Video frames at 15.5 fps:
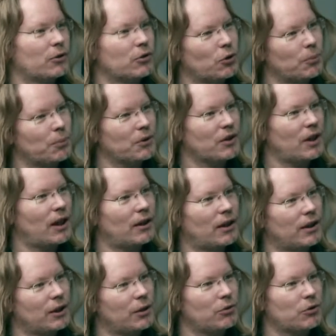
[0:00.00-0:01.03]
or 2%
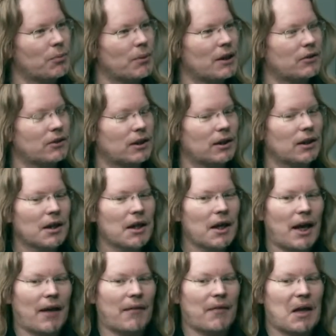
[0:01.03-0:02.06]
in the usability.
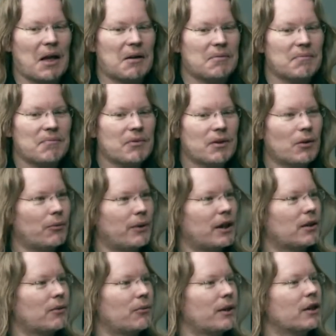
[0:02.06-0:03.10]
And then we
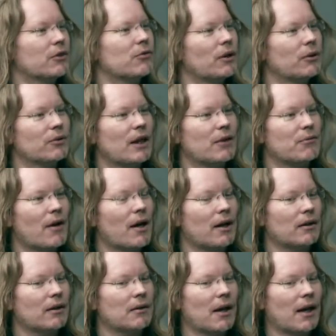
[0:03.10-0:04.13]
can run on that
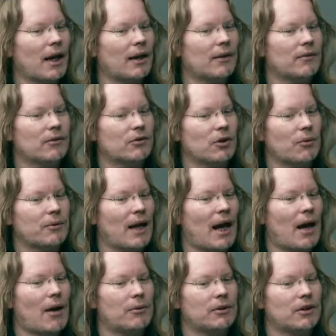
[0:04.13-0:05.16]
fine. And so
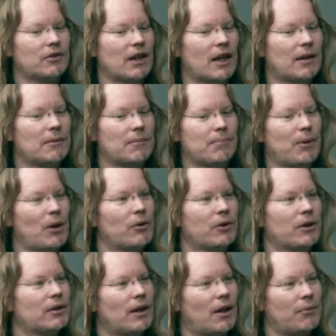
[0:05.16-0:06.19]
now the 10
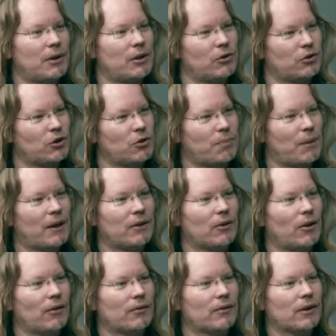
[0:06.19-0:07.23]
billion that we used to spend
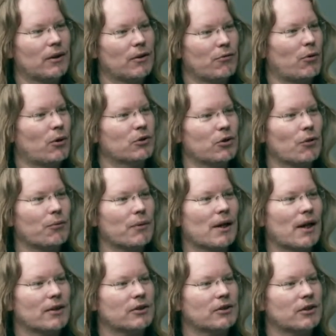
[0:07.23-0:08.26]
on foreign software
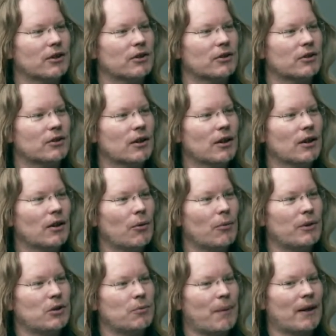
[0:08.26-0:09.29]
licenses,
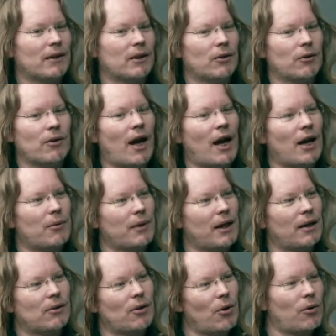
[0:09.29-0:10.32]
we spend it on
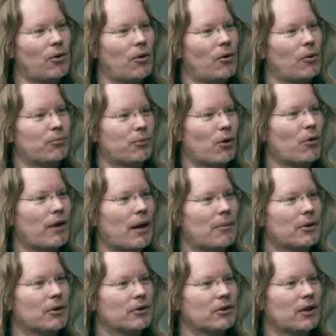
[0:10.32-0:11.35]
hiring local
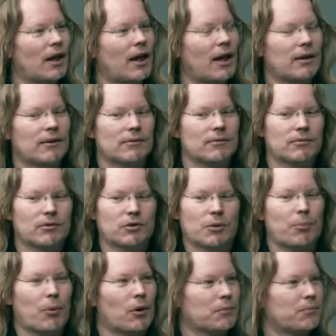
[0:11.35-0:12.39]
programmers and
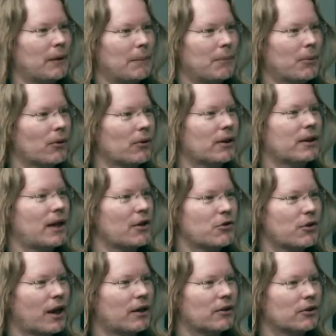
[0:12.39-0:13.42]
support people and
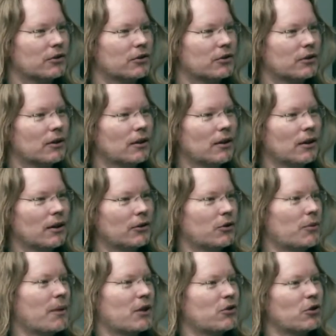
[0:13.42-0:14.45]
educators
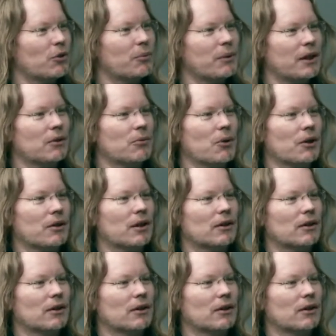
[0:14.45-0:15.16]
to make sure we can work